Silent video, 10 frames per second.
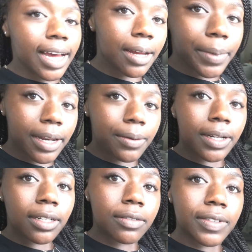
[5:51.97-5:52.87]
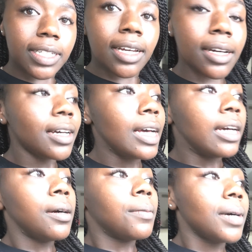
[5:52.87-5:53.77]
we got him back there working on the video.
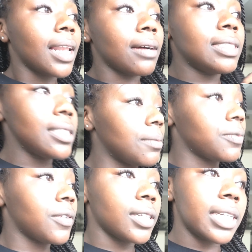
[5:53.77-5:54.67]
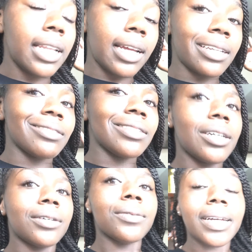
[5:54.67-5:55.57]
But like we said before, he ain't no
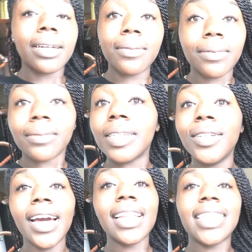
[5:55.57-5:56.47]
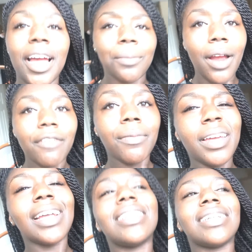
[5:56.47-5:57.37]
joke. We, when you got to take a break from
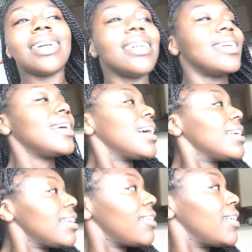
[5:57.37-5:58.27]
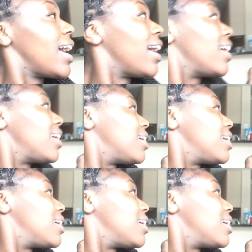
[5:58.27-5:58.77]
being outside, ah, you know it hot.